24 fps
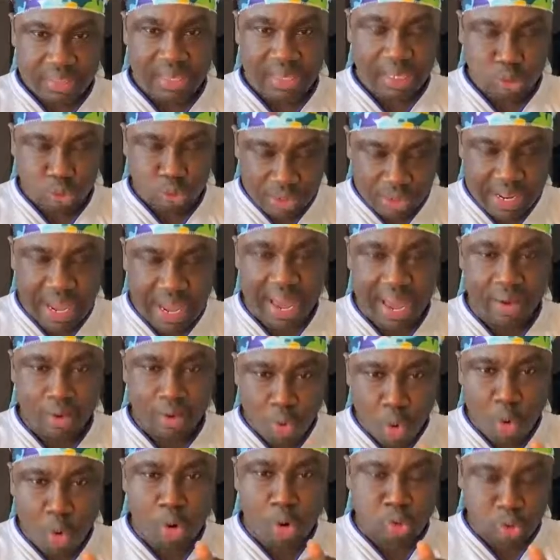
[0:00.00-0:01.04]
Yeah,
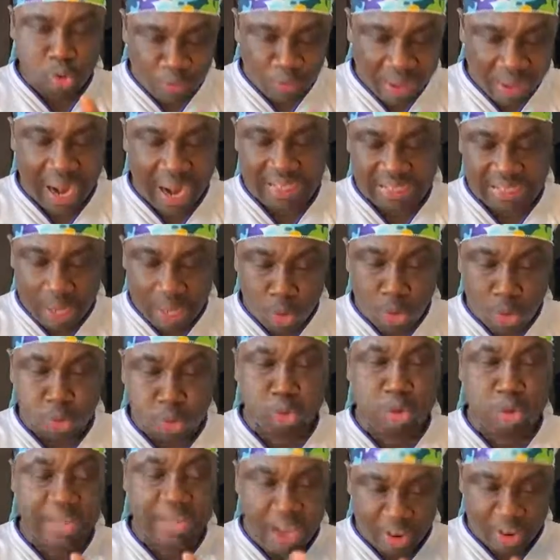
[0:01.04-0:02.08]
so far as the Ogusu
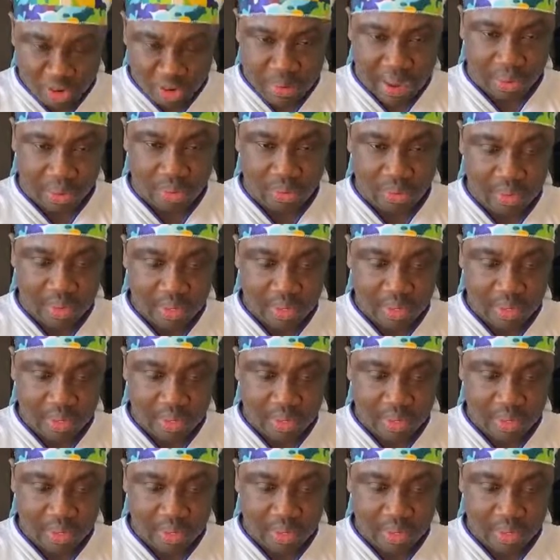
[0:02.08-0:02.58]
year, you know,